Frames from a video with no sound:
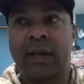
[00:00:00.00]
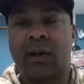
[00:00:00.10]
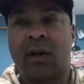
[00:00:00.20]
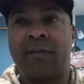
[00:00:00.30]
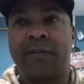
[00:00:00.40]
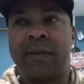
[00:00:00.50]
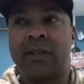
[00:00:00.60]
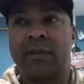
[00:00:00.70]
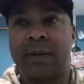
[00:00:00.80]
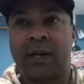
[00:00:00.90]
golf
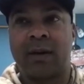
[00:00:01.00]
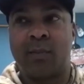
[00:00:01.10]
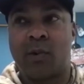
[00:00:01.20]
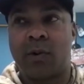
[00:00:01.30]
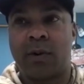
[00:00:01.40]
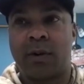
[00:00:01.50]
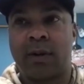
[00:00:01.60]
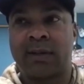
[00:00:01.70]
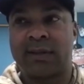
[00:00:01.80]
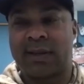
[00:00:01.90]
needs to become more
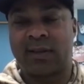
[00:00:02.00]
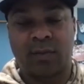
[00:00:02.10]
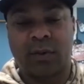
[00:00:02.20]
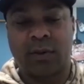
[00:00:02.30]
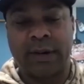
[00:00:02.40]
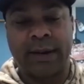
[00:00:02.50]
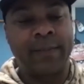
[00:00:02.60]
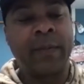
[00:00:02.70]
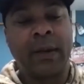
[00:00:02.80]
accessible, right?